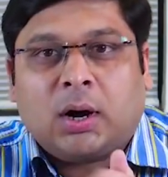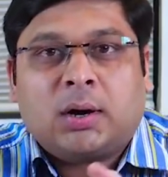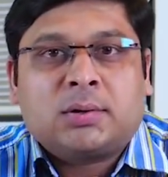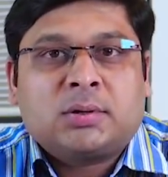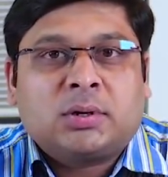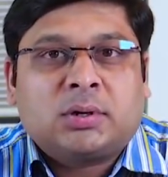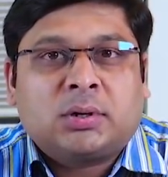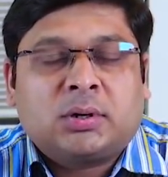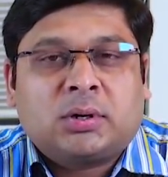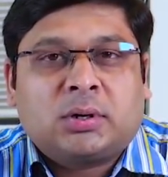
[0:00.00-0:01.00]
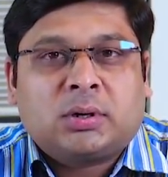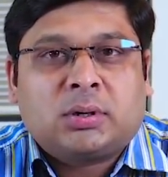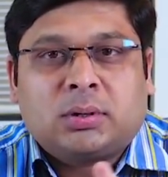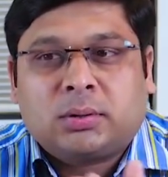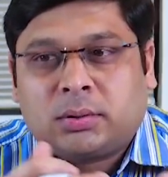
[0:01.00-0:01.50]

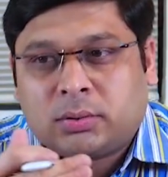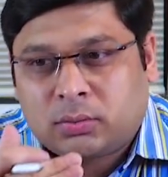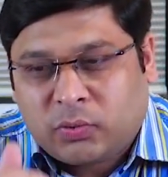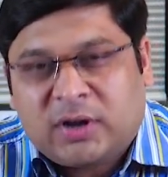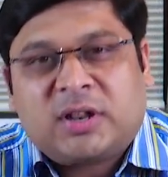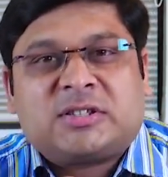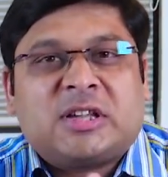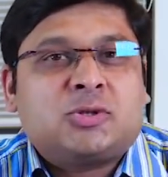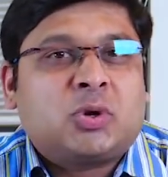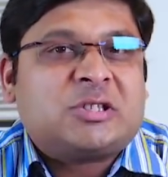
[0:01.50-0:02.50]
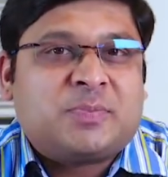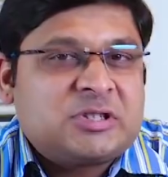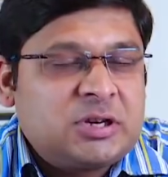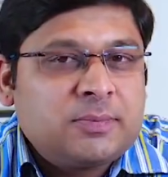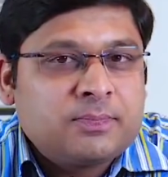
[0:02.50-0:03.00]
20th century
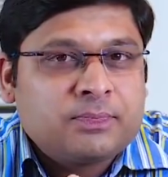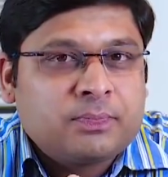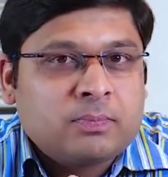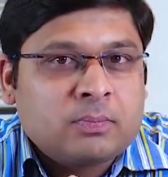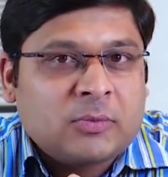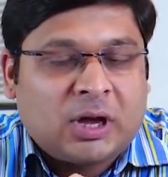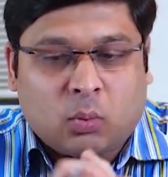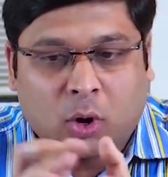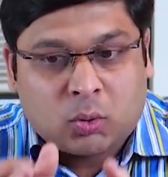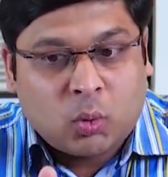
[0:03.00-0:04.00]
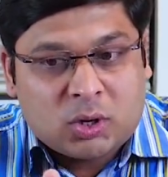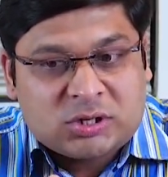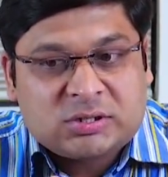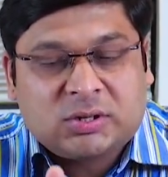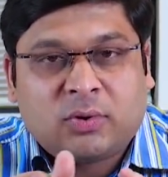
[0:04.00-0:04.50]
especially, and what
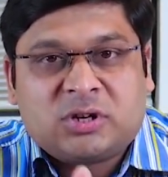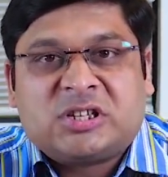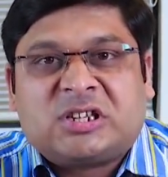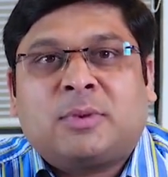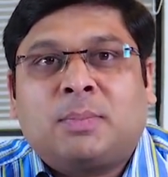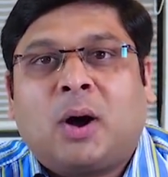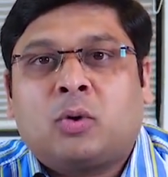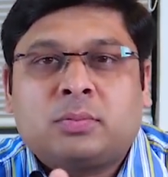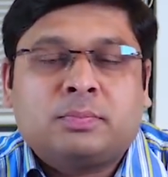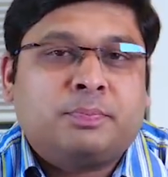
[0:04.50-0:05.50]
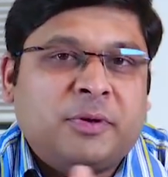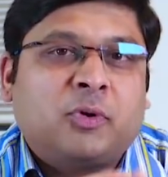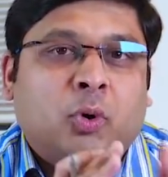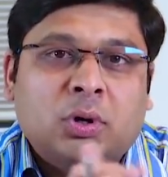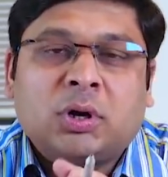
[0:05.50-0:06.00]
was the world system about
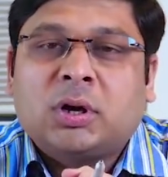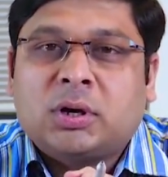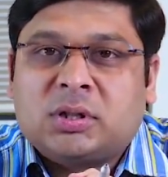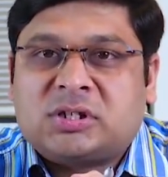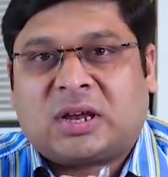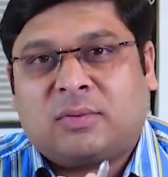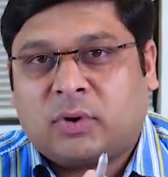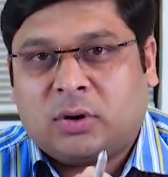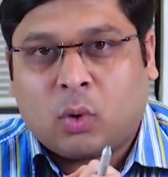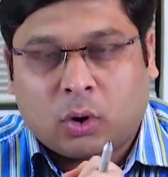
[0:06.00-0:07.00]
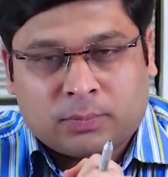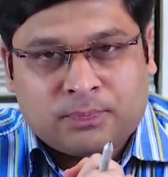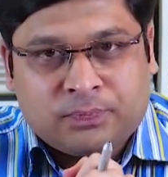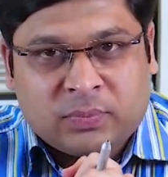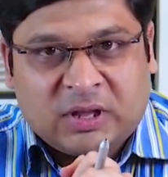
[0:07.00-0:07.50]
before the Second World
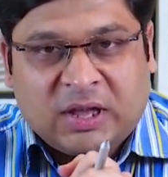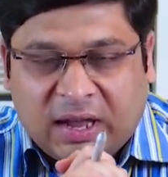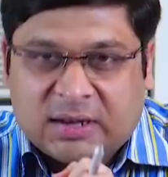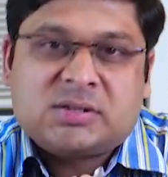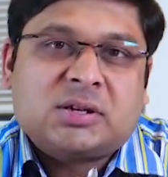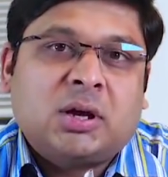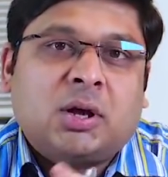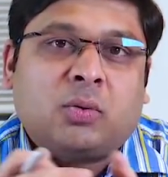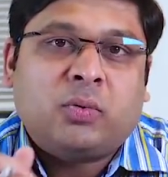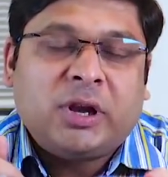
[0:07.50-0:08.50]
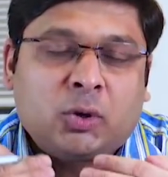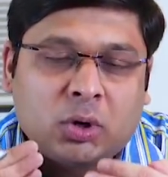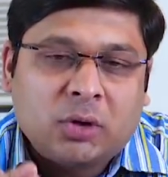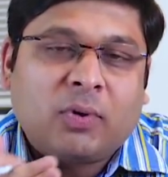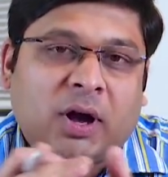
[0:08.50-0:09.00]
War. Hence, we need
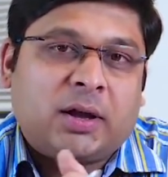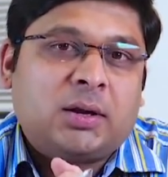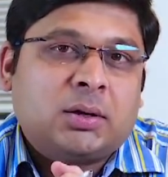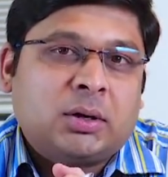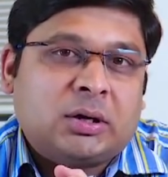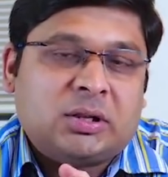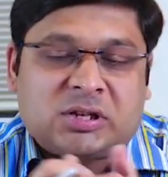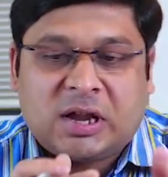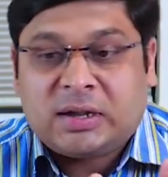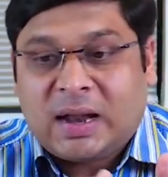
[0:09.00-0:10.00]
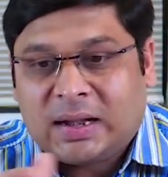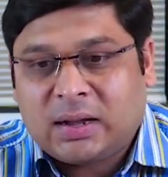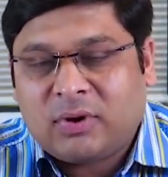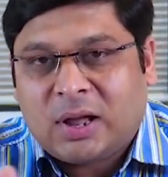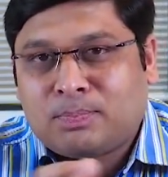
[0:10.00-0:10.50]
to divide this
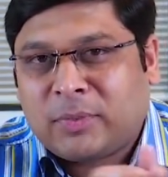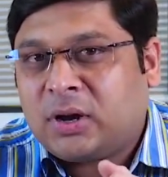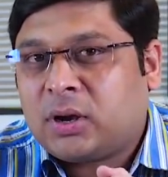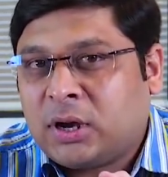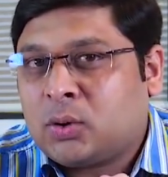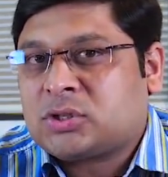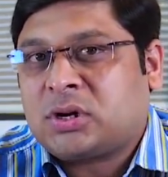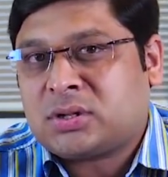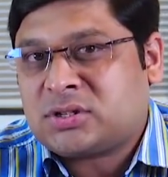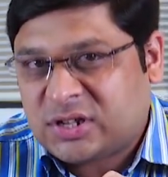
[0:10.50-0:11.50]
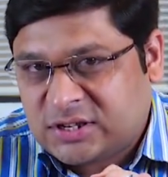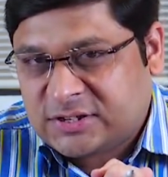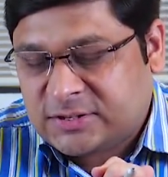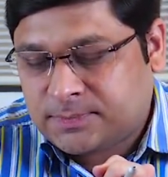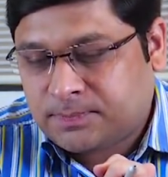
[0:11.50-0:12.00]
entire development into certain
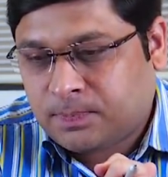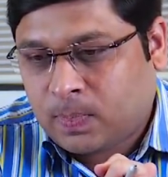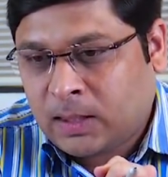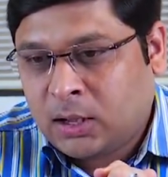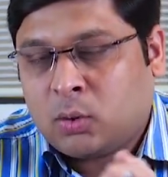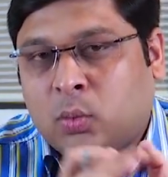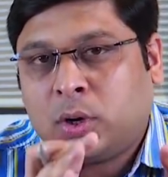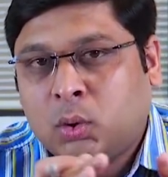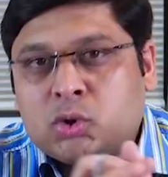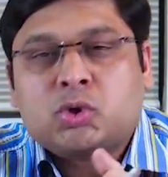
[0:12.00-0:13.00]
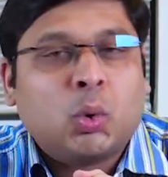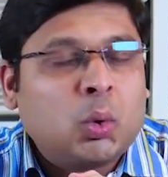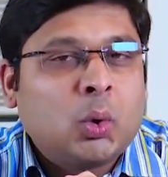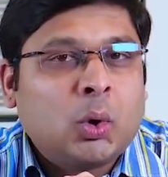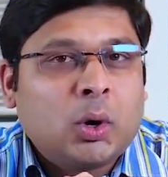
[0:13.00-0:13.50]
stages. We'll do
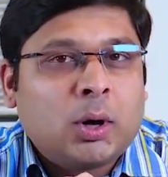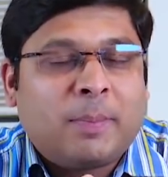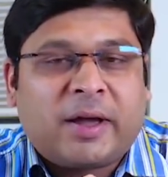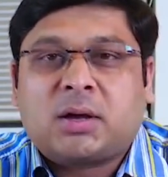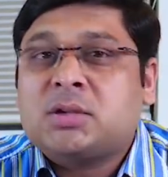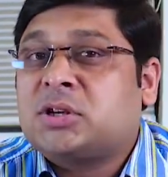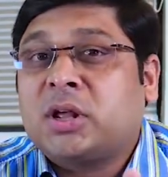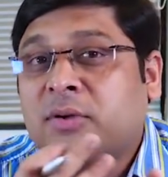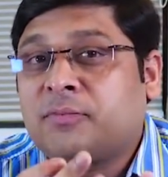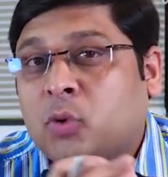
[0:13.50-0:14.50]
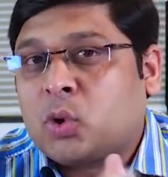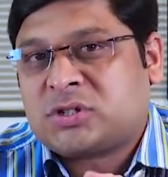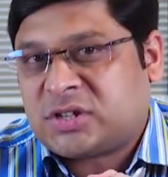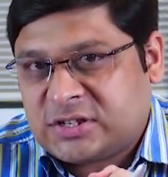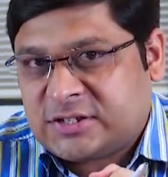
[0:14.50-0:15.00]
so by considering
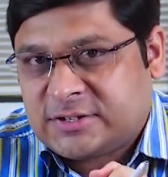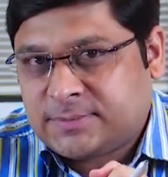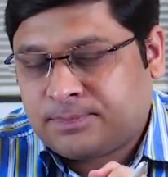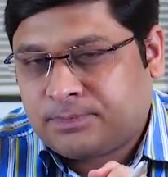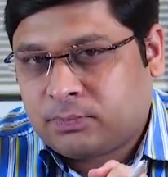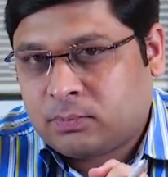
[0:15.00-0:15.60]
four stages.